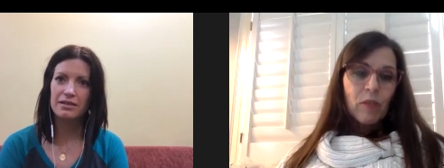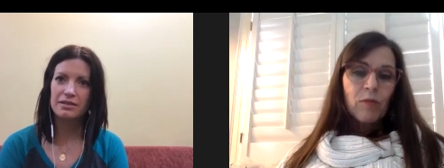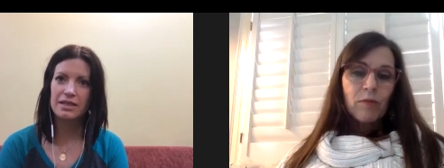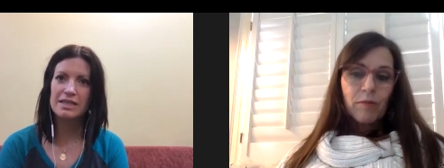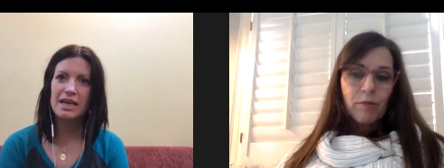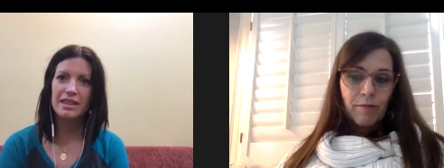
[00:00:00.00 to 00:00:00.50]

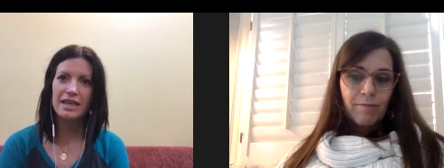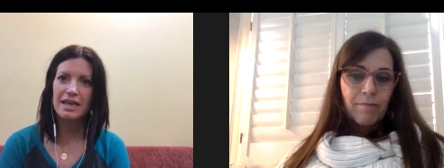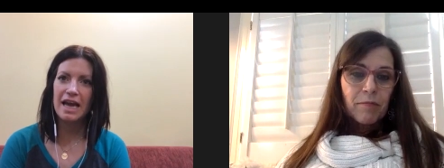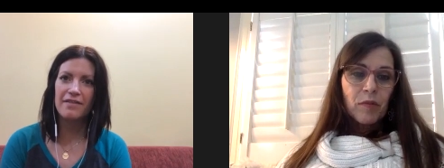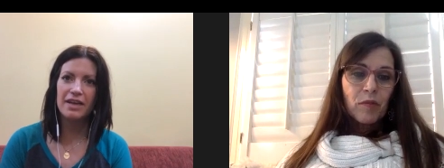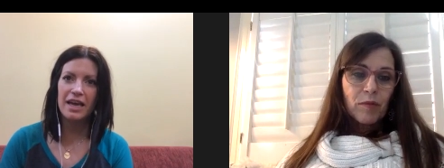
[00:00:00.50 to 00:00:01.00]
Speaker 1: There's
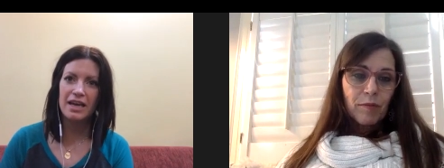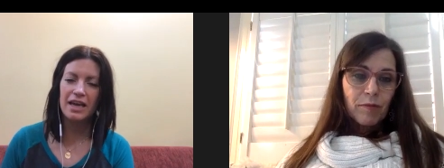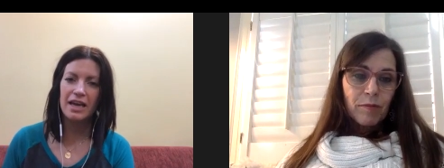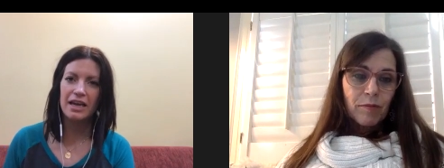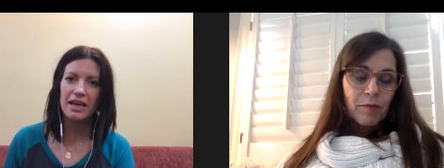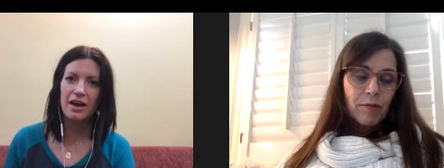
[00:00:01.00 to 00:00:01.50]
nothing
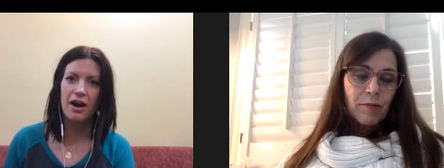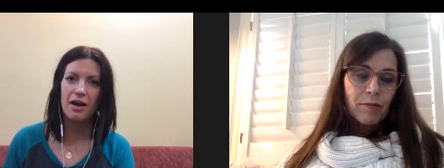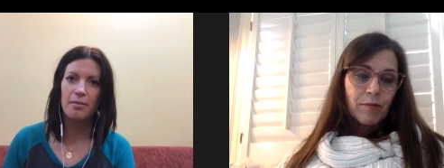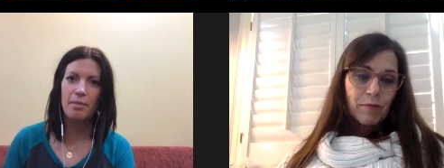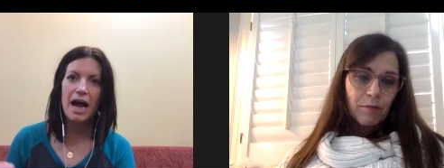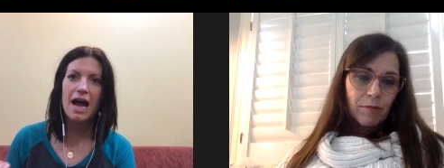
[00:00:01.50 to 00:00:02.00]
navigating
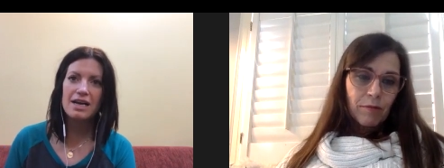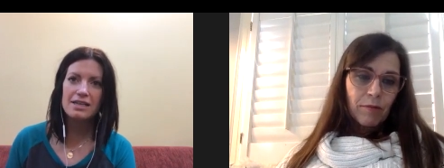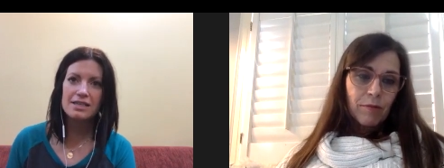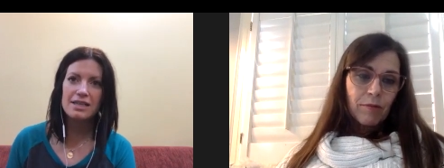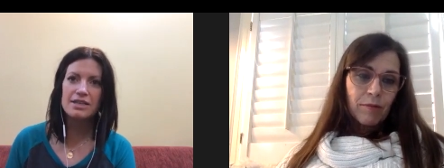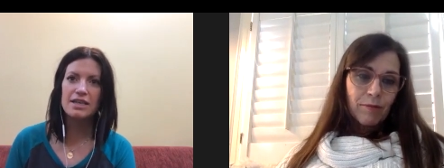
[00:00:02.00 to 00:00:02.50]
our
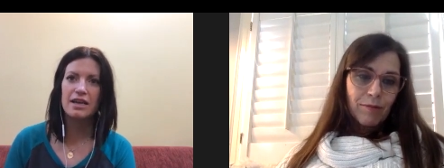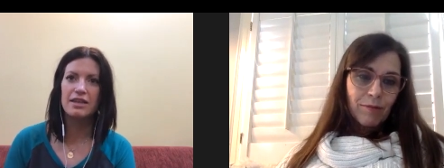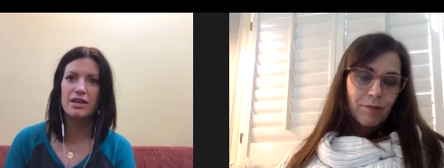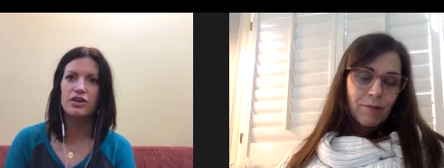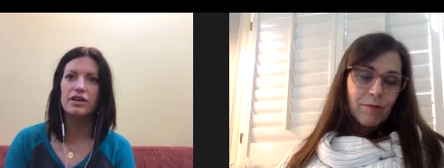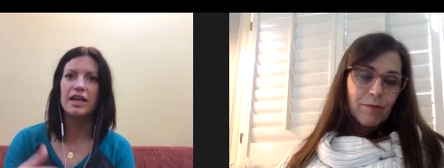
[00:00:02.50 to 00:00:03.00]
past. There's
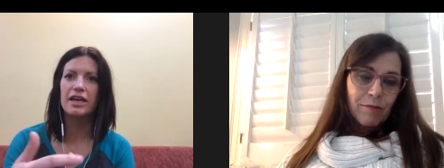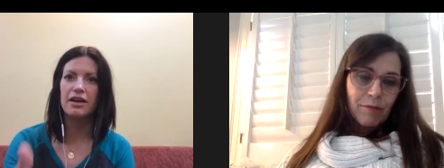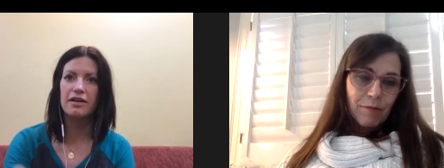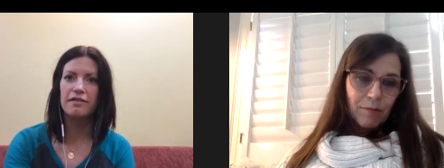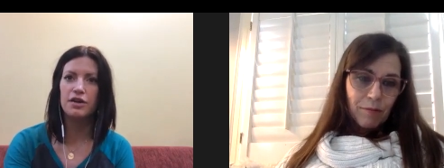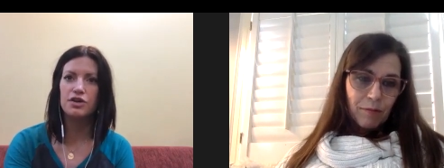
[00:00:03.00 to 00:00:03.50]
nothing creating
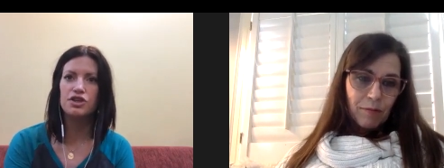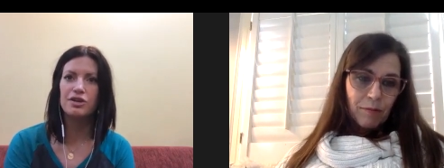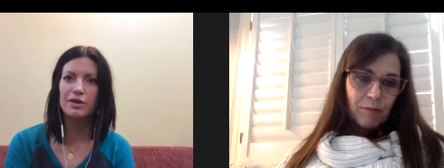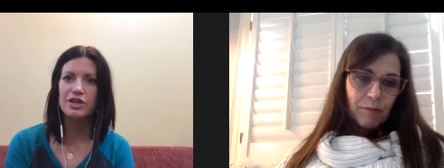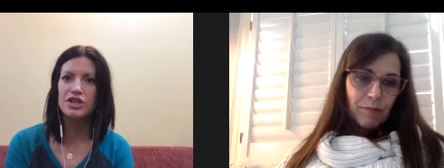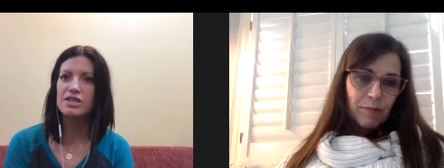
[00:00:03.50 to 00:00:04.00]
our future.
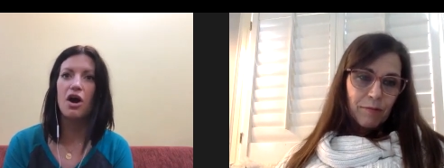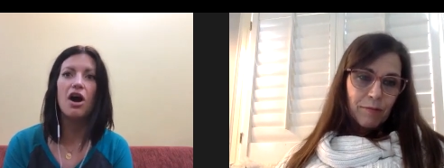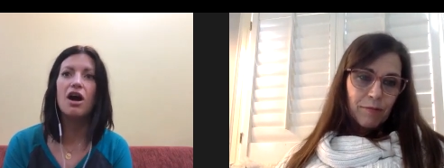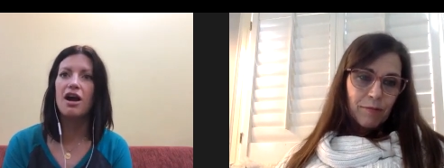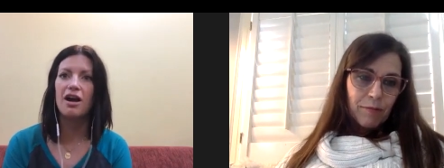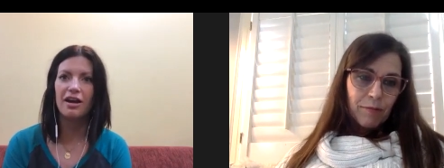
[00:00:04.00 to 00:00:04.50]
We just
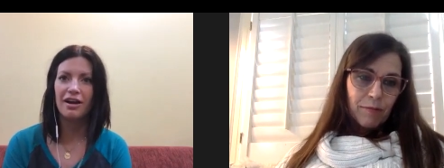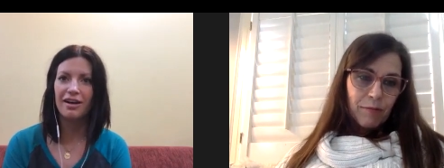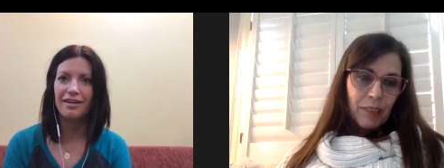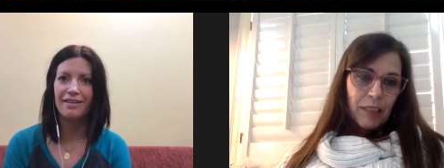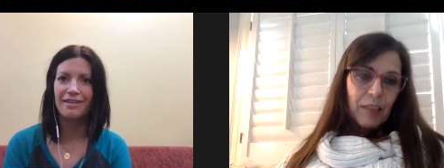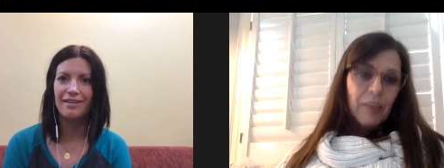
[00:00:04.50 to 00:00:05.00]
are.
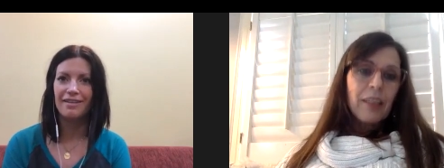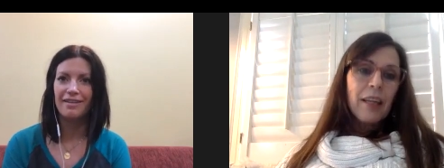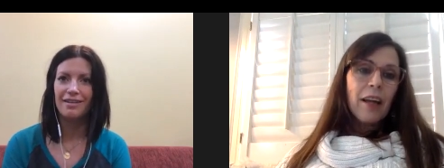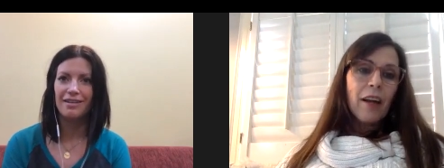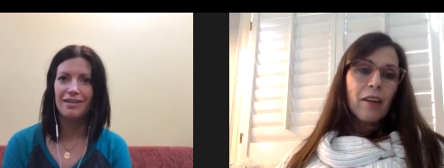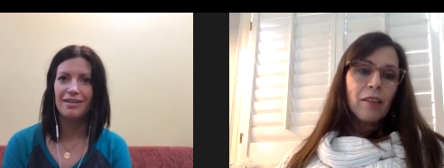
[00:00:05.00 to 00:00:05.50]

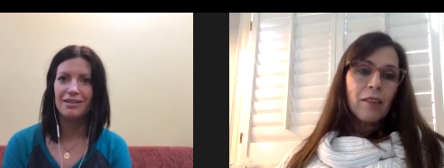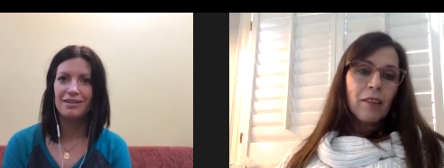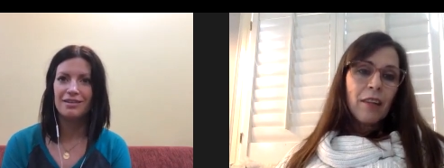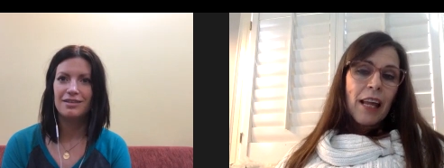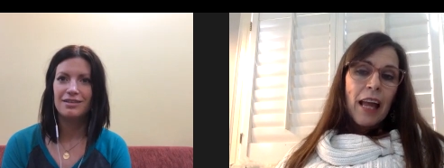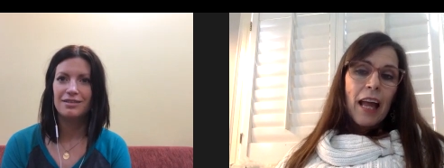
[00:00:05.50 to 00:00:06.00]
Speaker 2: Yeah.
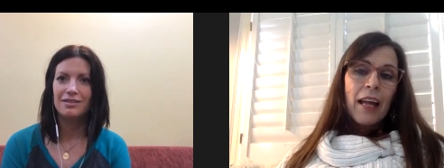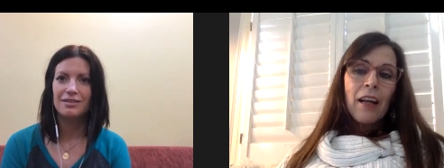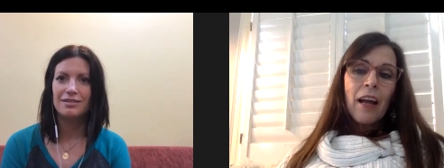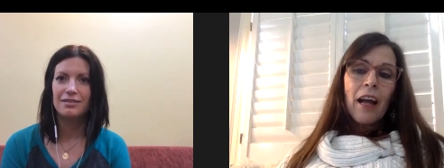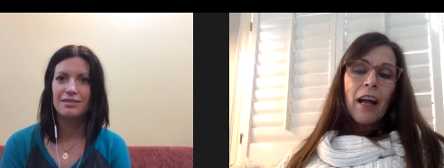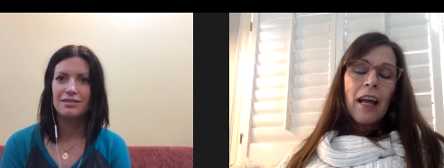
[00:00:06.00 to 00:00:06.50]

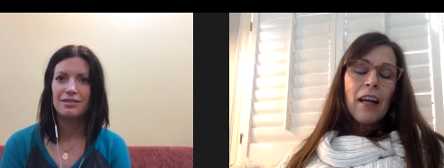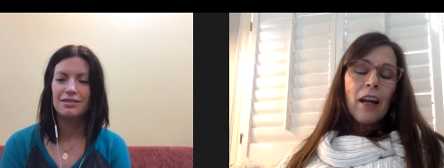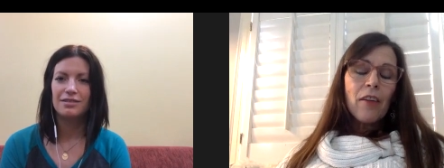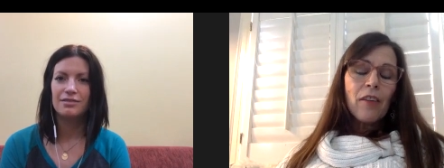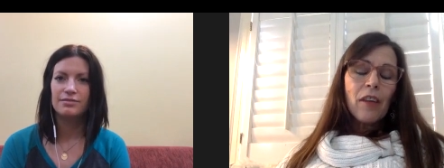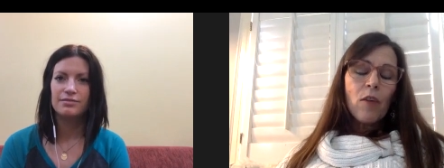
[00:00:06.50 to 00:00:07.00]
And I,
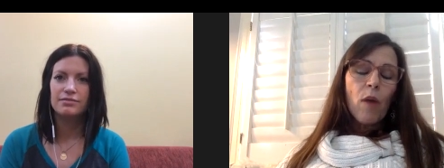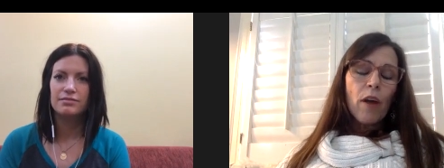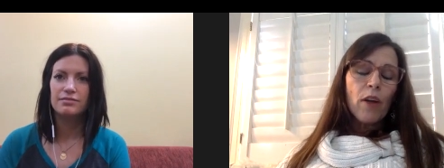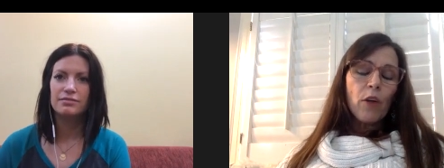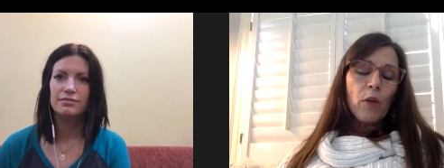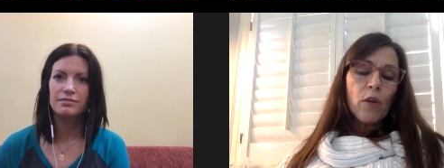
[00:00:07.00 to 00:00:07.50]
and I think
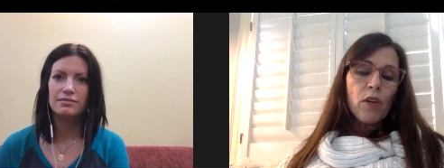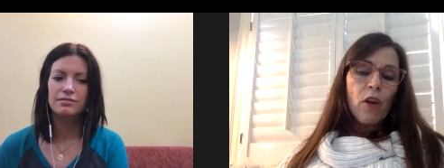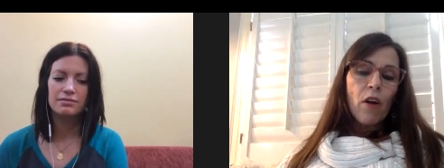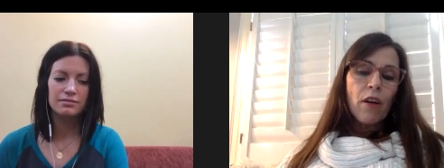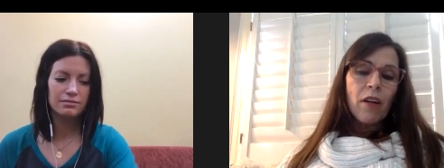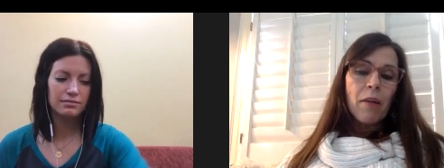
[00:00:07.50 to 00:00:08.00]
what you were
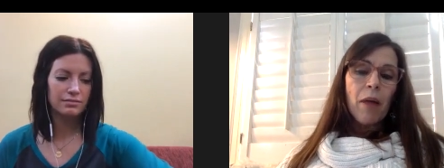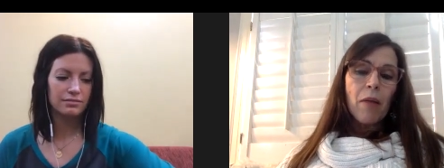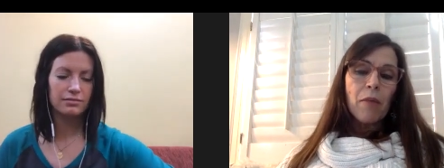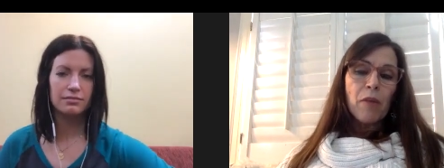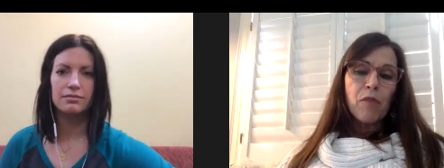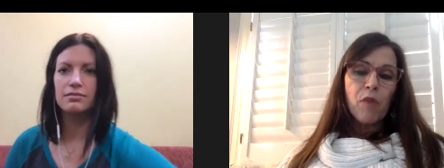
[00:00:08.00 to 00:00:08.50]
talking
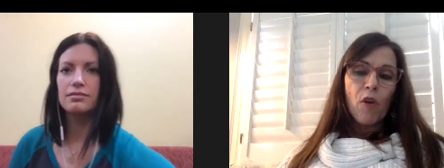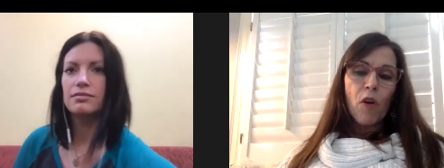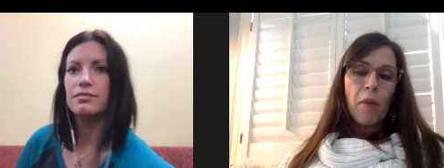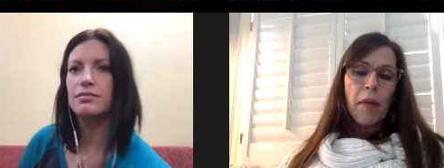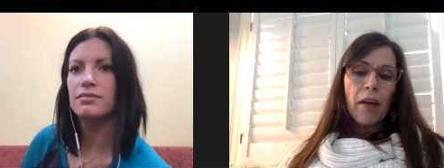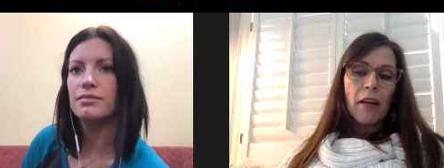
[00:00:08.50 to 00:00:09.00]
about
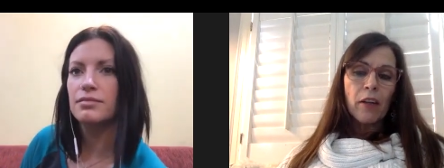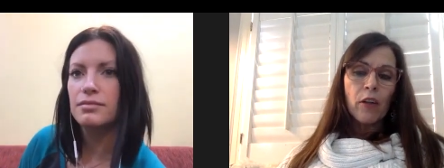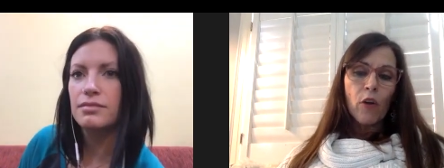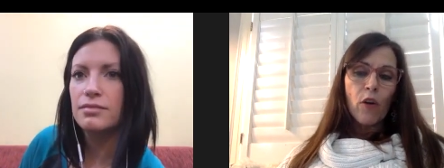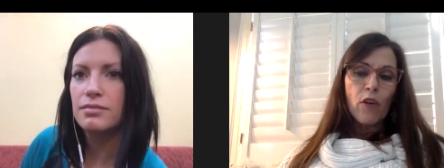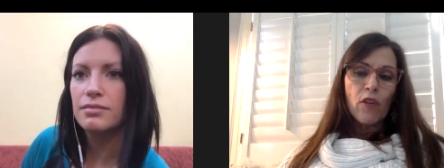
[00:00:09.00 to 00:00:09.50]
before about
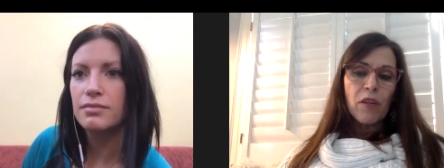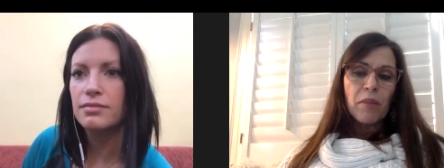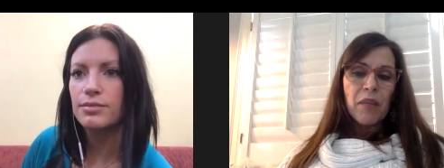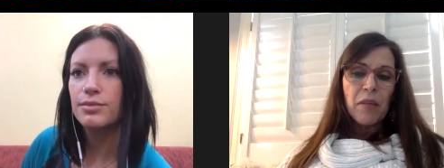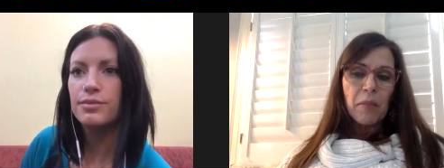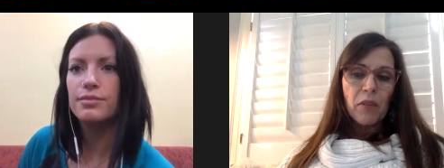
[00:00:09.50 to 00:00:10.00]

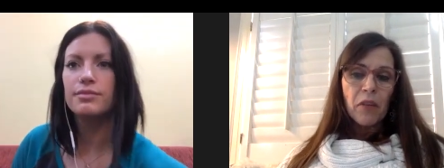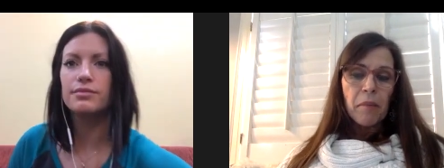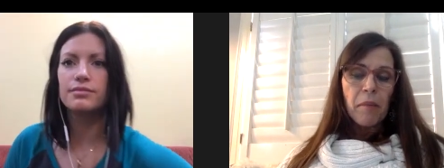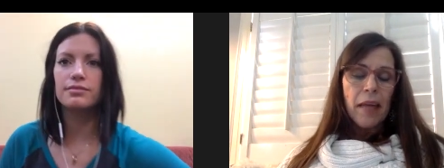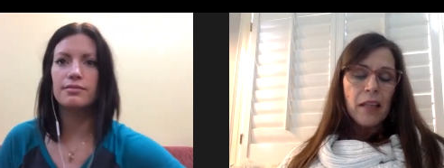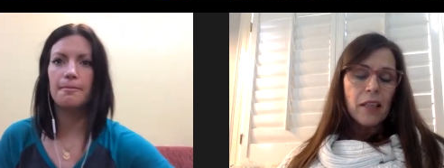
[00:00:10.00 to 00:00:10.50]
encouraging people
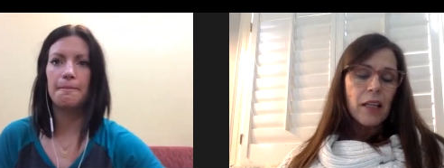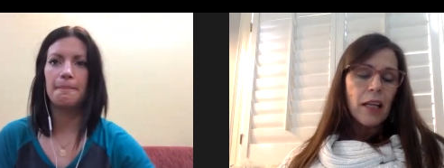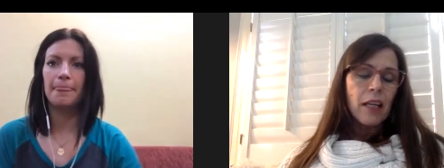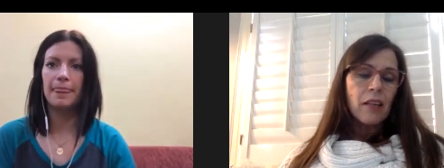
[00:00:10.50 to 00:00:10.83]
to meditate,